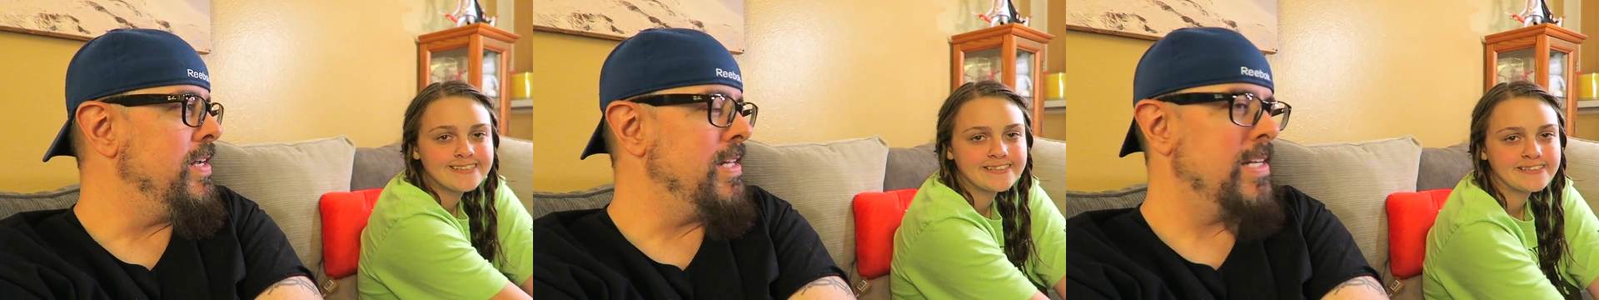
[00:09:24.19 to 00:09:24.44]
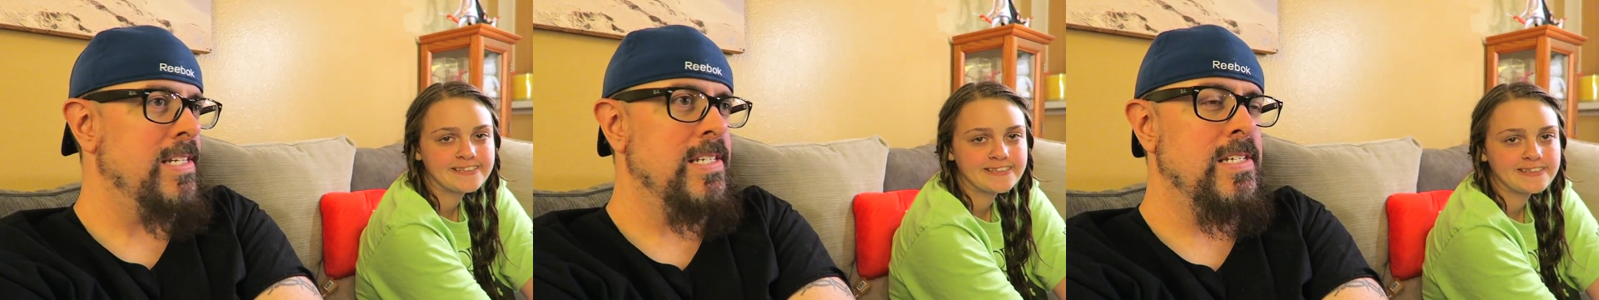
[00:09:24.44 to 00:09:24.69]
Speaker 1: I
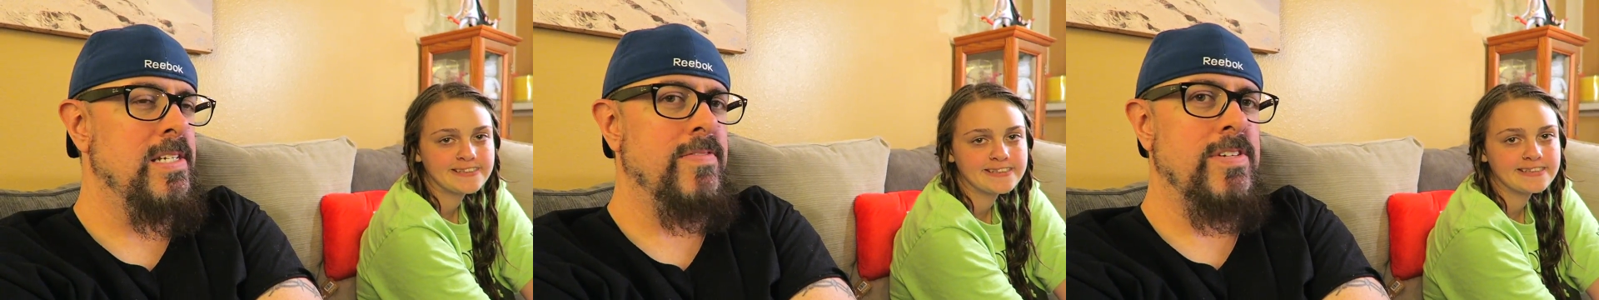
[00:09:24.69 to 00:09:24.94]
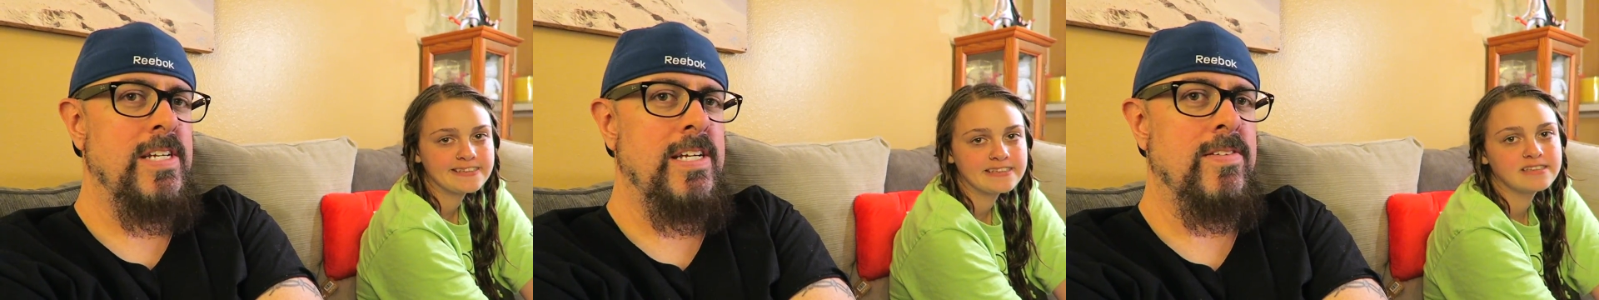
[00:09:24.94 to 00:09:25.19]
think it's the
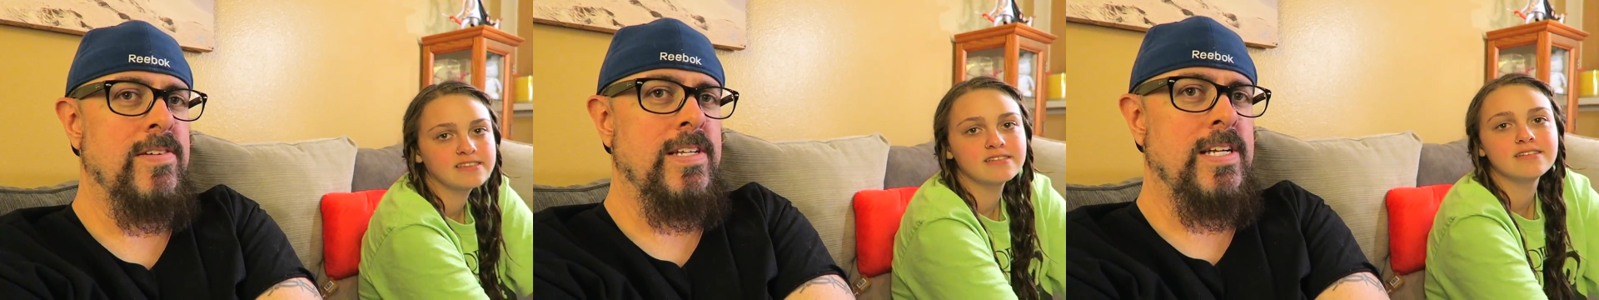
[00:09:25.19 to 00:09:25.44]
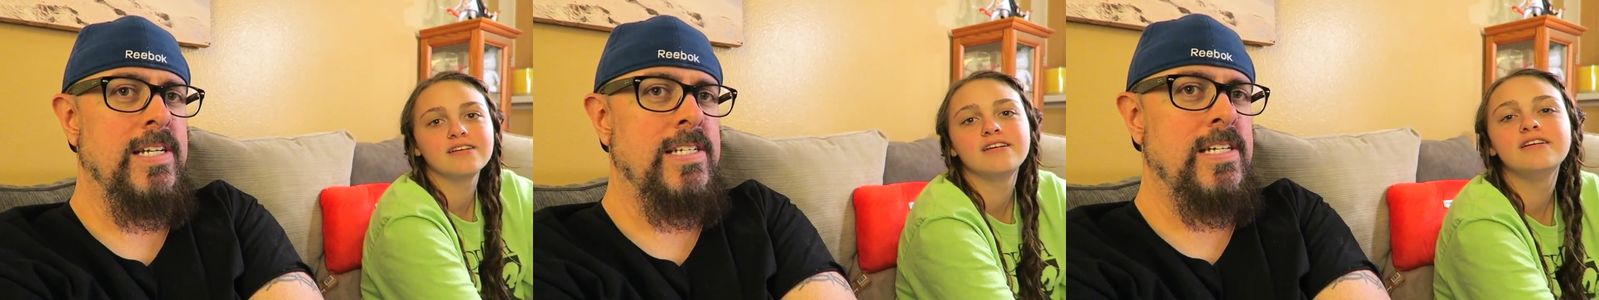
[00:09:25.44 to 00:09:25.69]
17th or
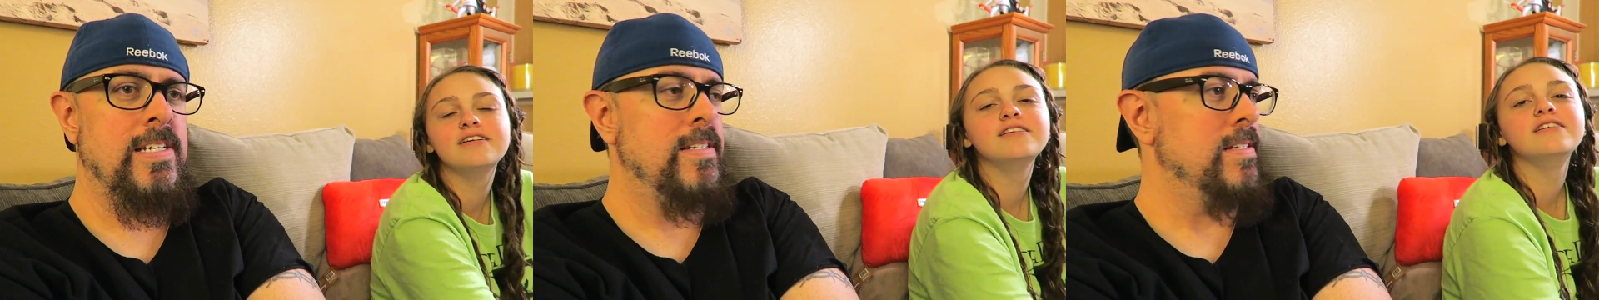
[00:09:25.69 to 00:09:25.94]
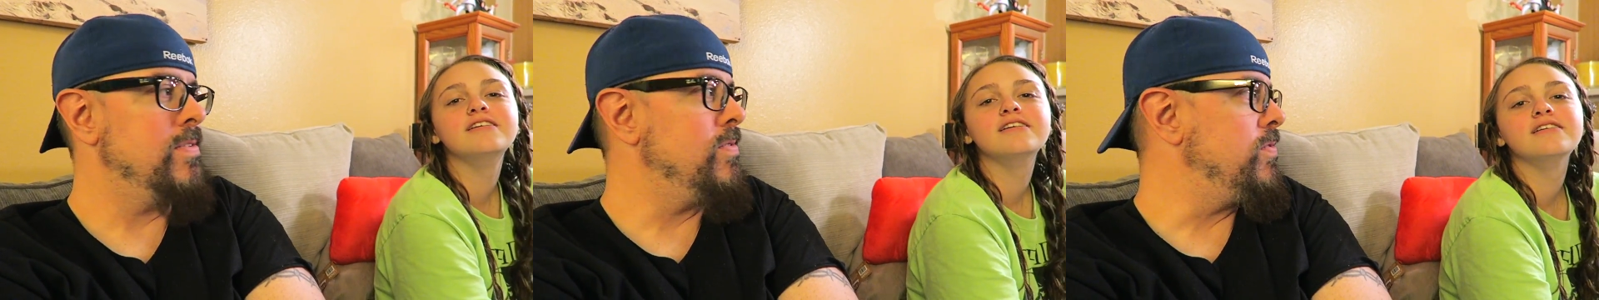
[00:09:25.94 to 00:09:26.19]
the 19th,
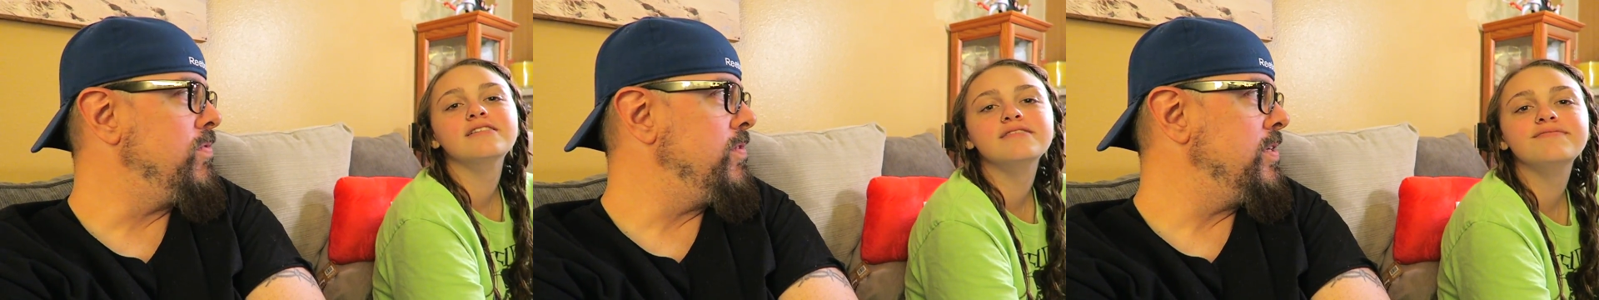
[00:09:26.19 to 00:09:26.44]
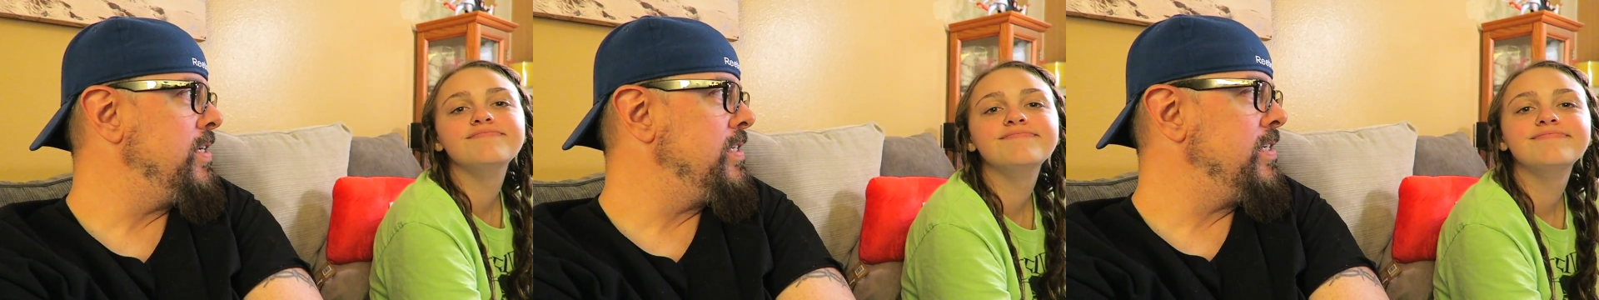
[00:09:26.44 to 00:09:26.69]
or
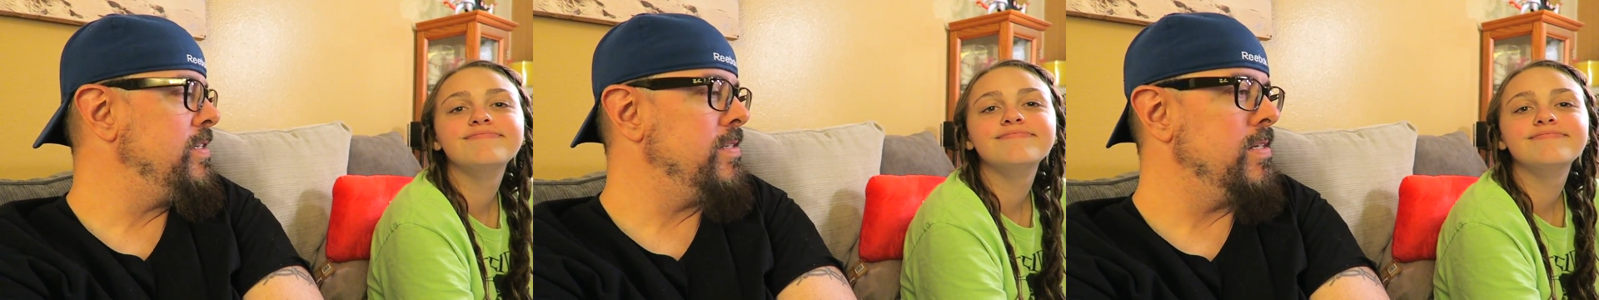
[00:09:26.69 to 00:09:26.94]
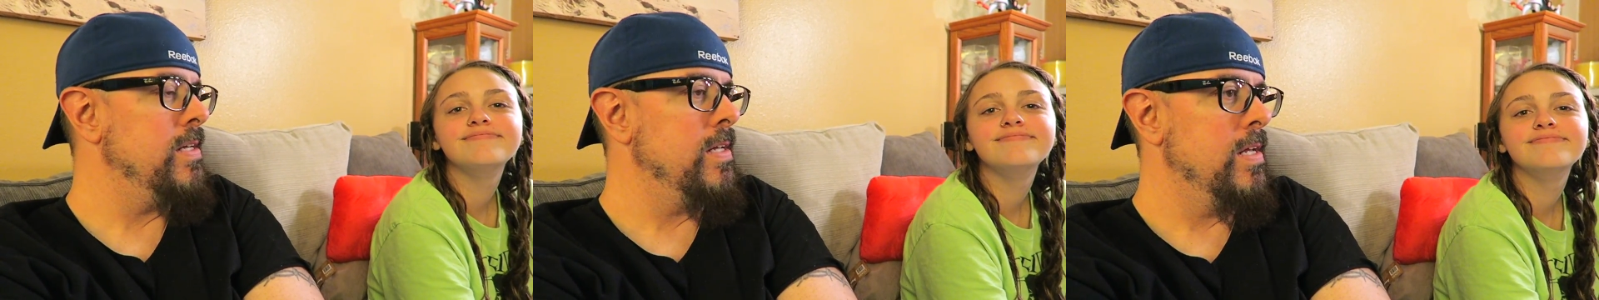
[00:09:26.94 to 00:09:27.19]
through the 19th
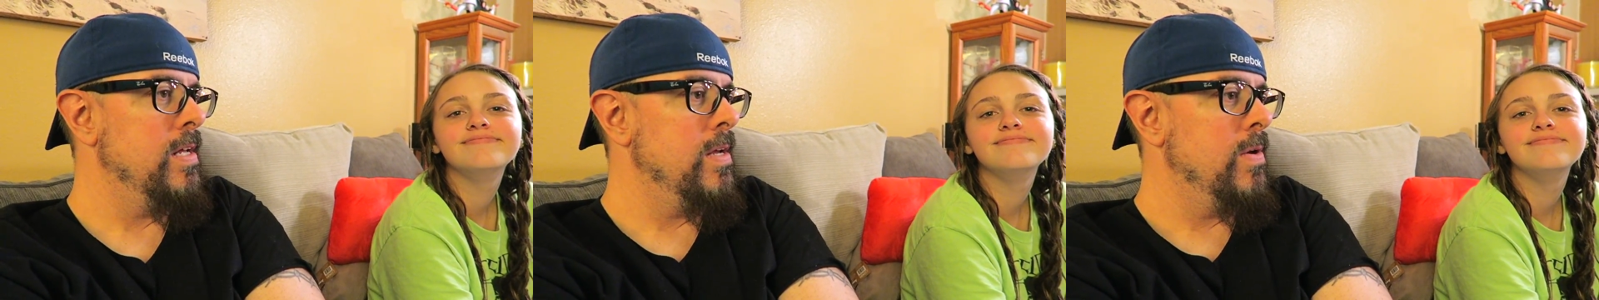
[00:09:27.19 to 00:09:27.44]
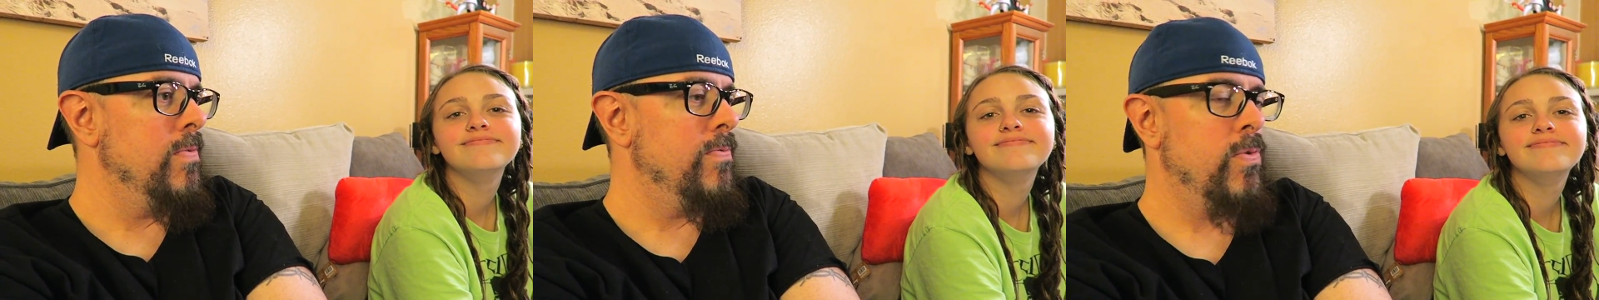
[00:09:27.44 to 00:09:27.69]

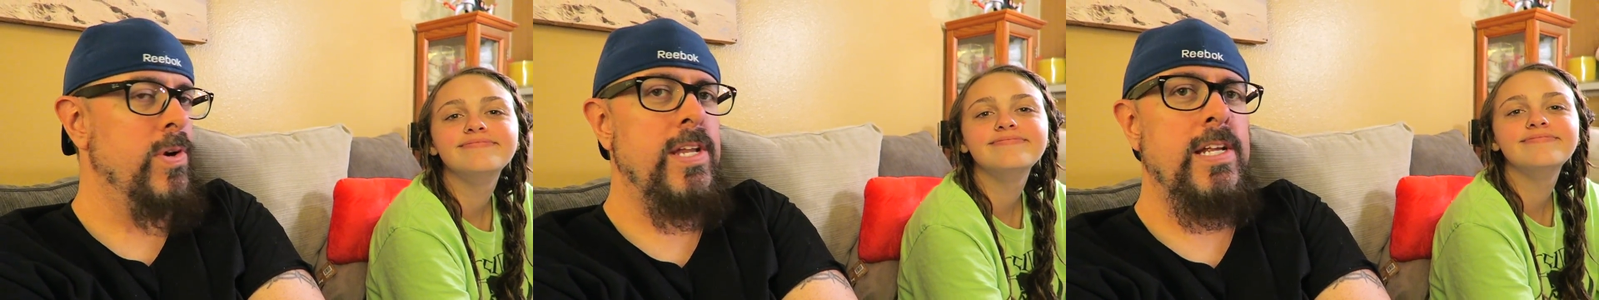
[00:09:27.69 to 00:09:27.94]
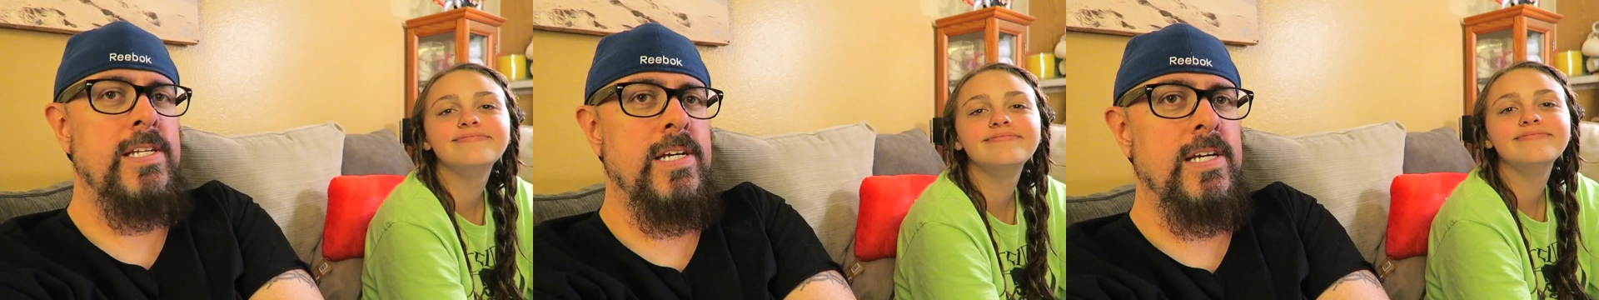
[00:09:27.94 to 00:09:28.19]
four
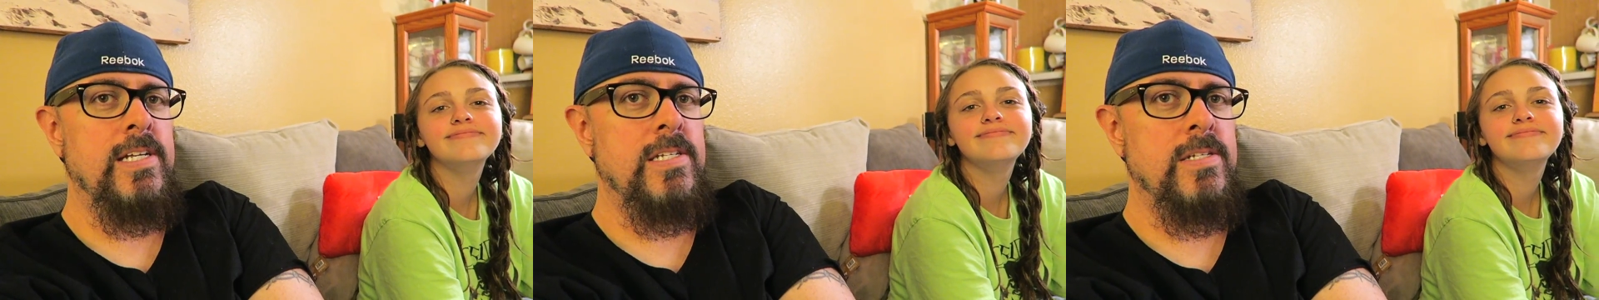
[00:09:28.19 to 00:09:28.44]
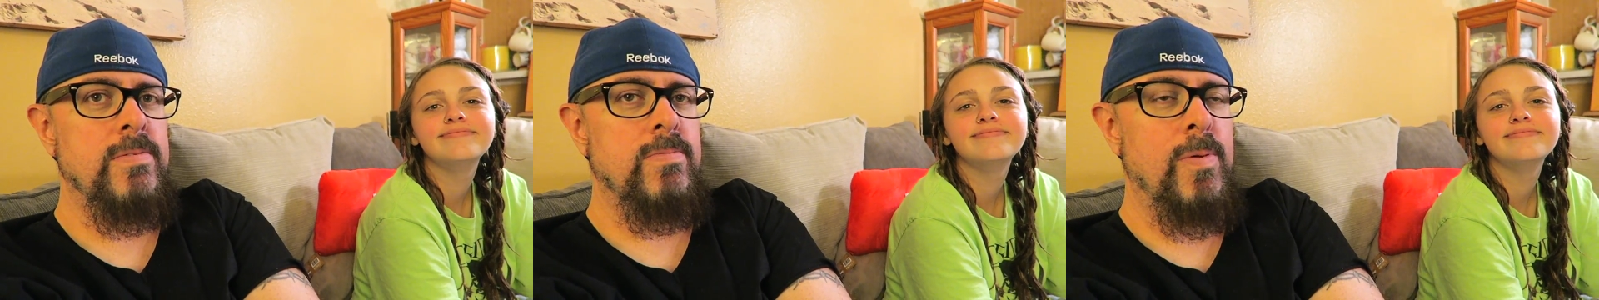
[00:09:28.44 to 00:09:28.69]
day tickets.